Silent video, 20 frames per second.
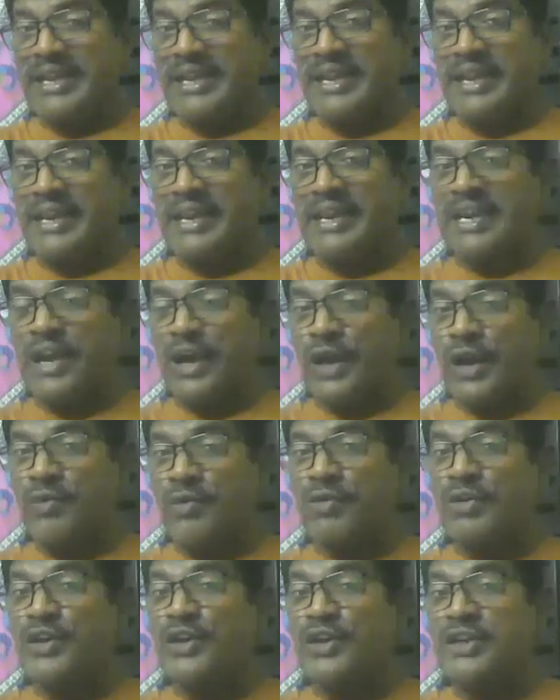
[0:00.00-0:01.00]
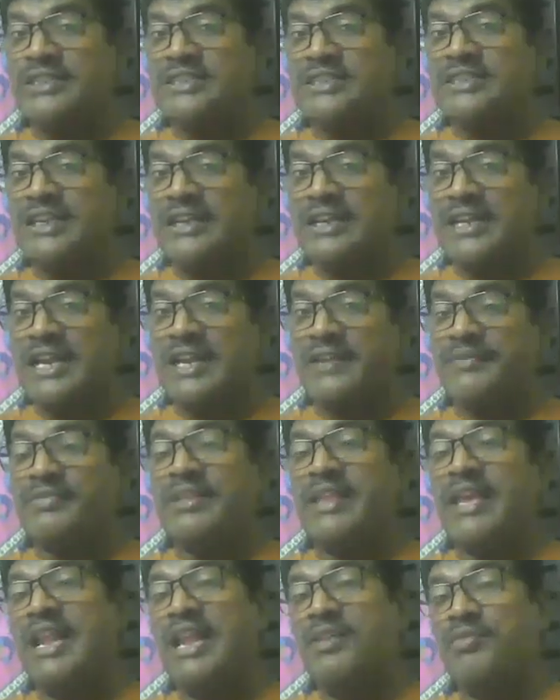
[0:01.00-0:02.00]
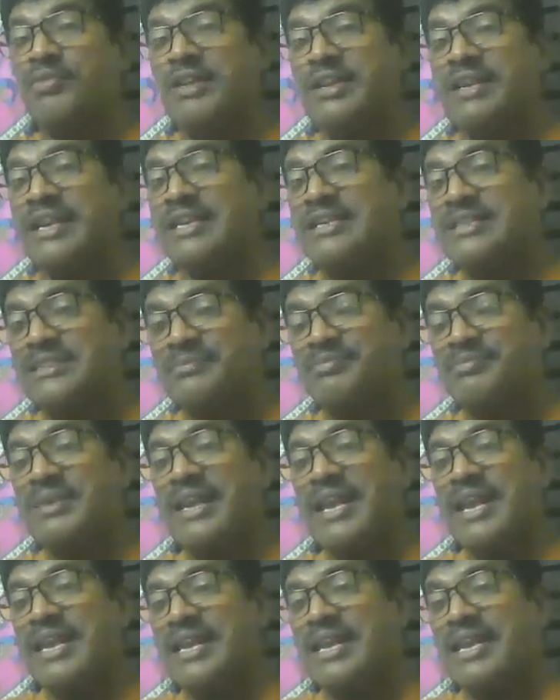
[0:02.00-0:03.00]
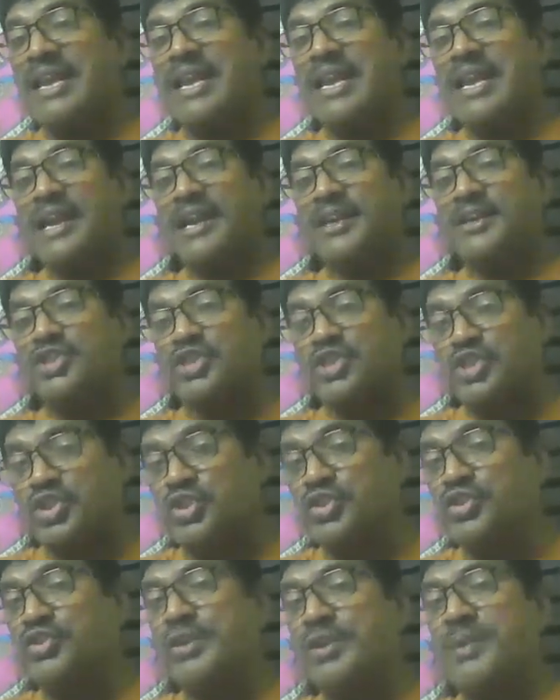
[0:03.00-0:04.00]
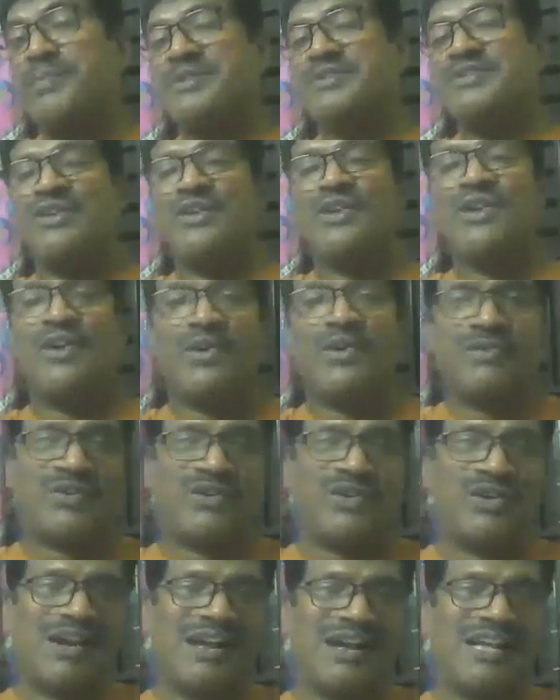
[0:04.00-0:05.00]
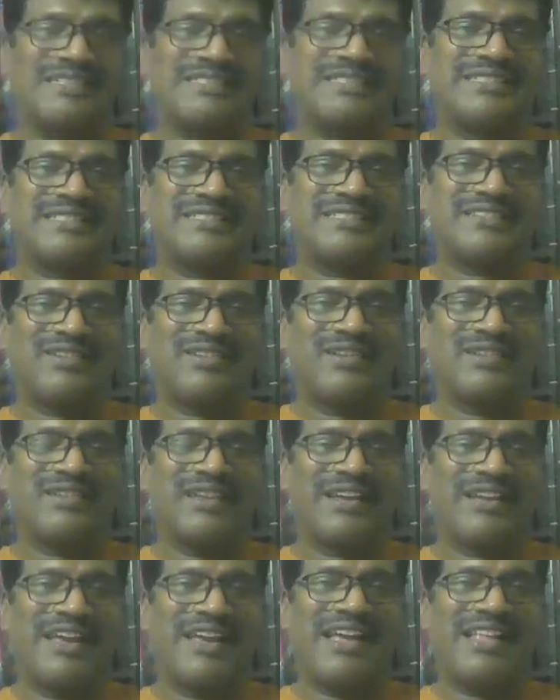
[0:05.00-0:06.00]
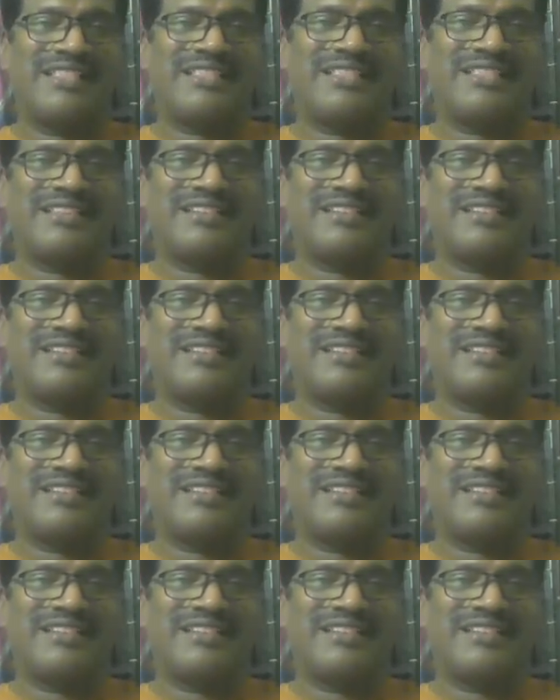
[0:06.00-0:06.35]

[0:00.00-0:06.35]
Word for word: in our Christian life. Then we can be a, a true epistle of Christ on the earth.